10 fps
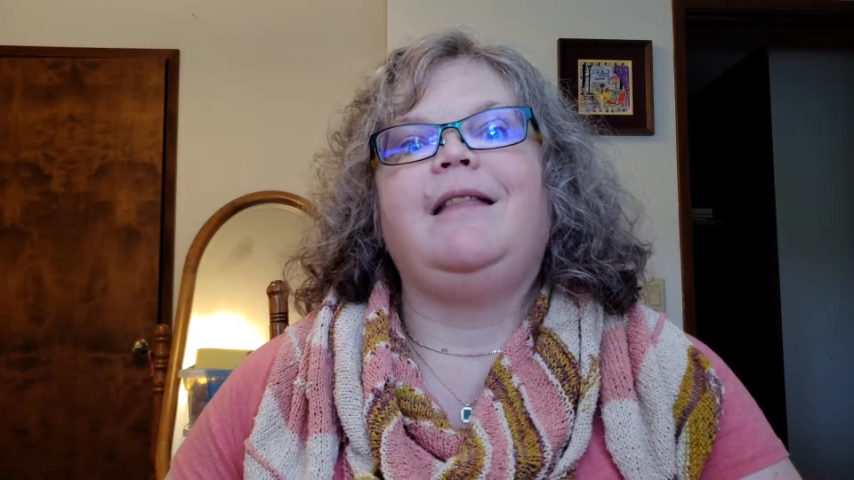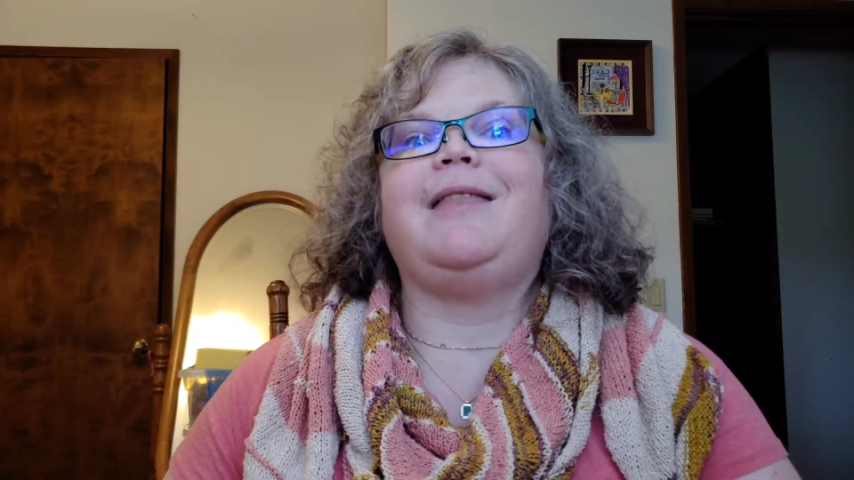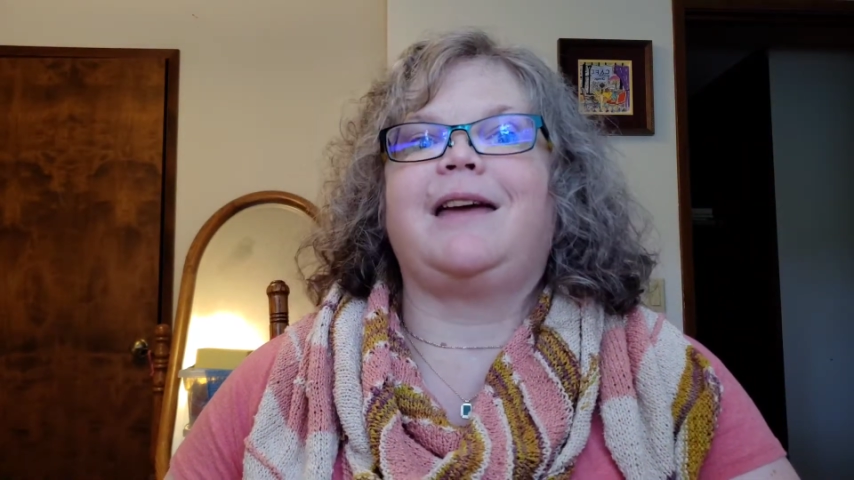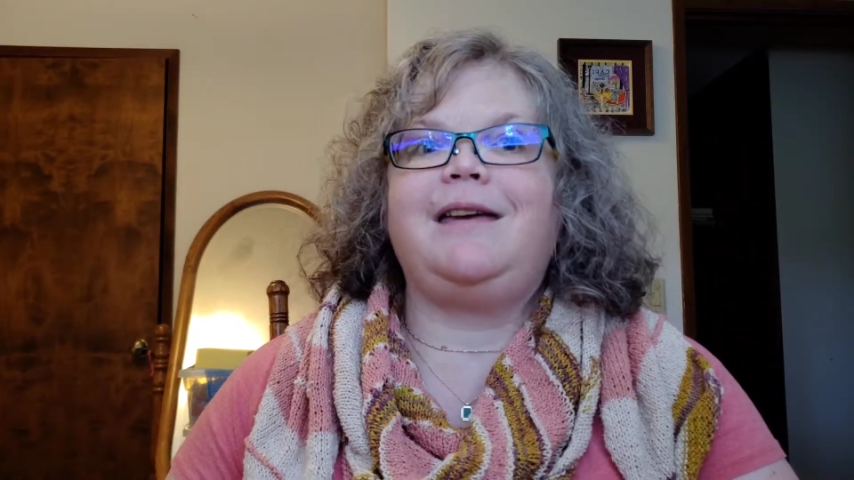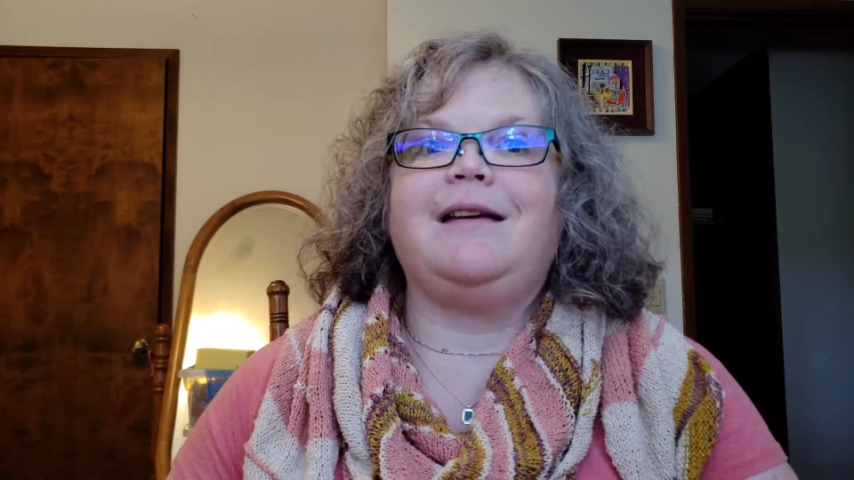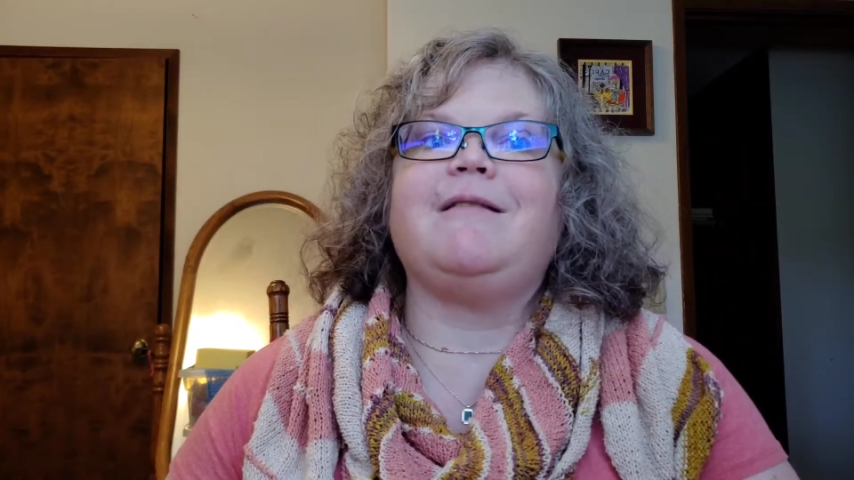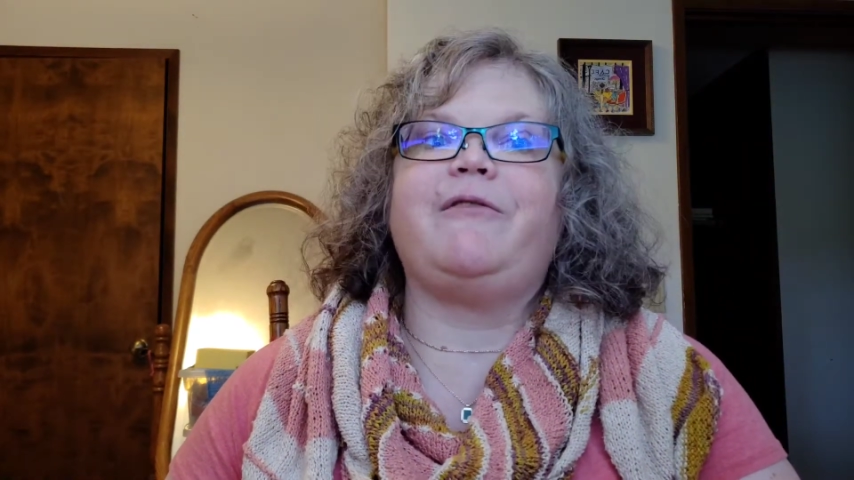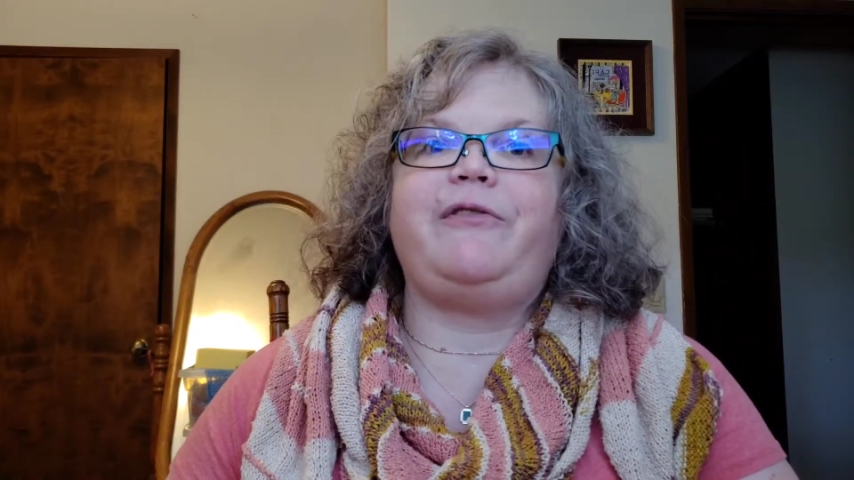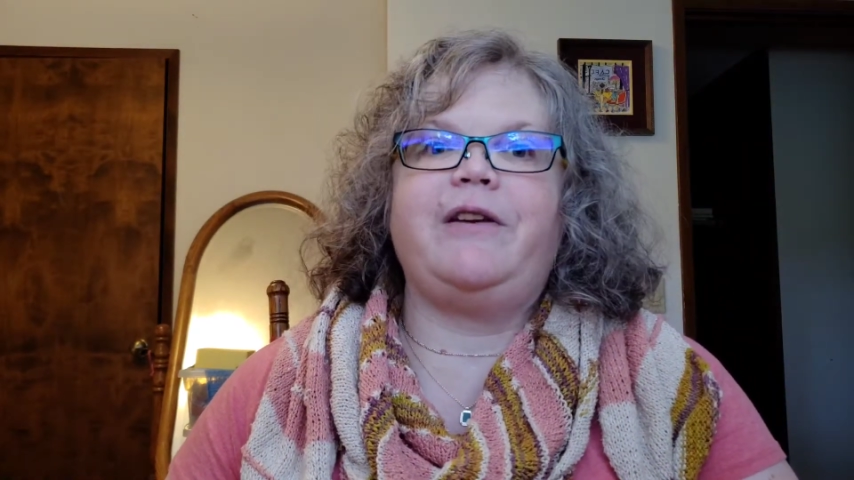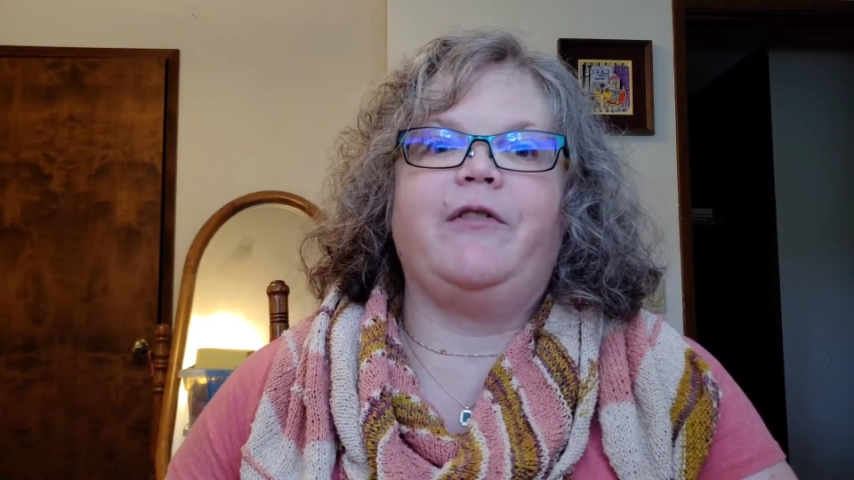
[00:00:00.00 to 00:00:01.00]
the kitten
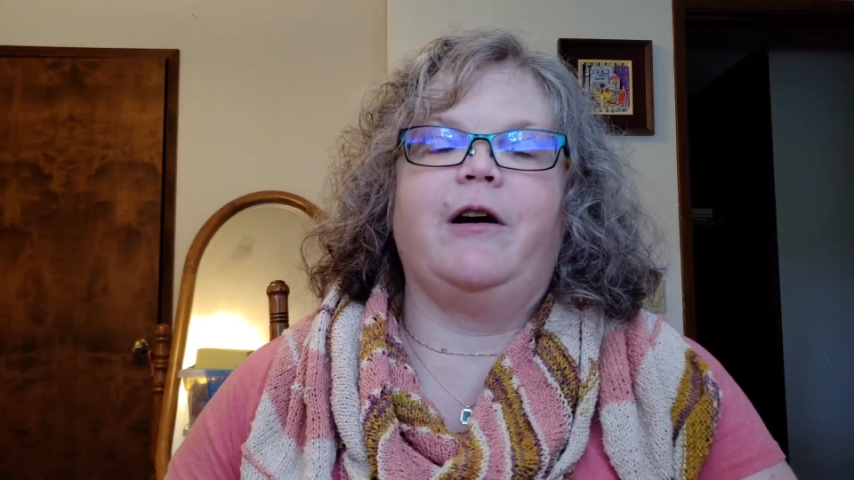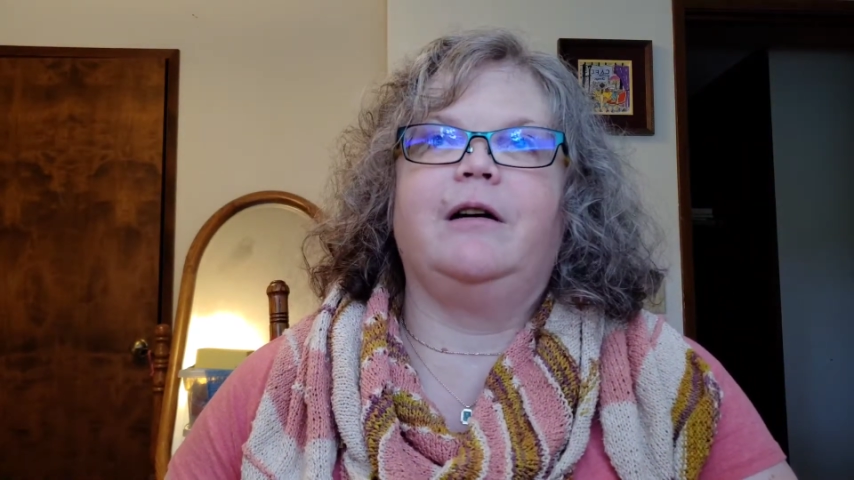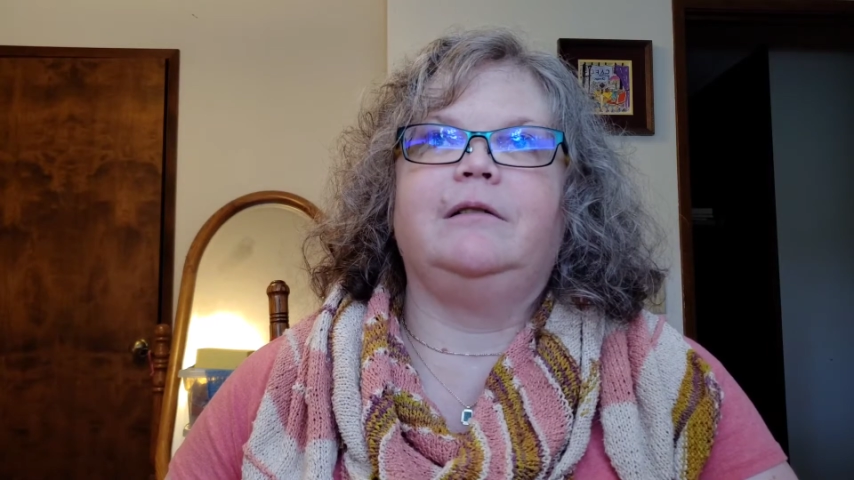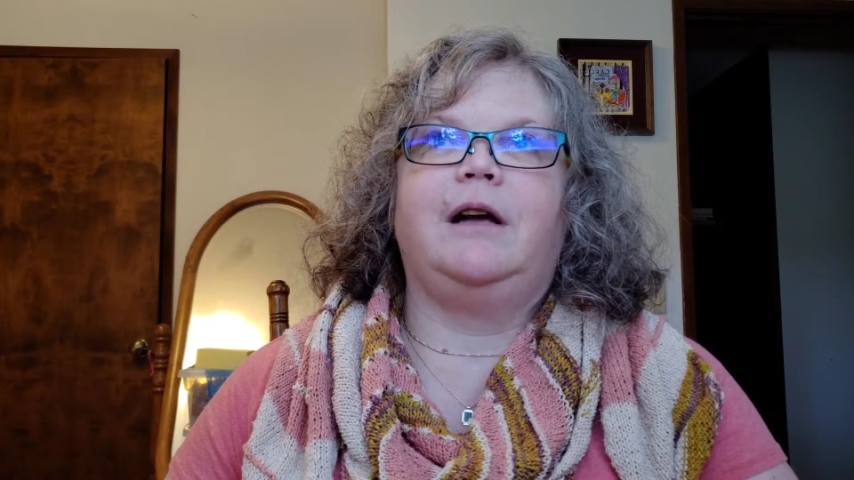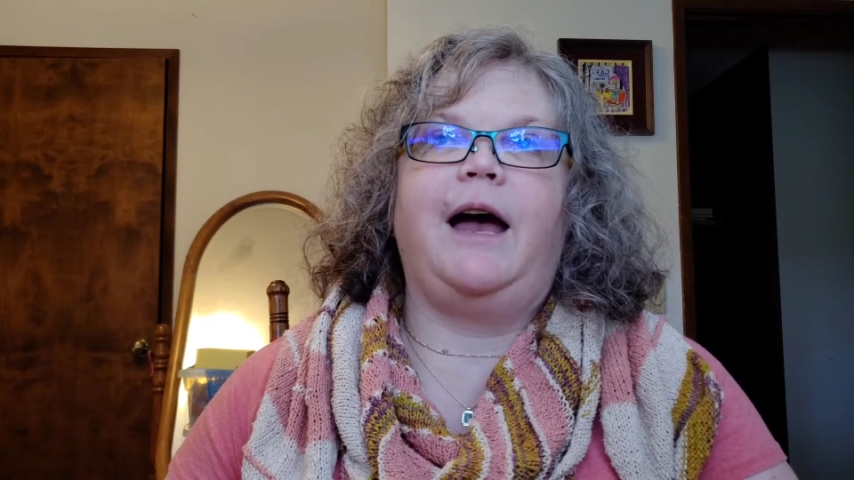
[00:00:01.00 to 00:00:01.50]
fever.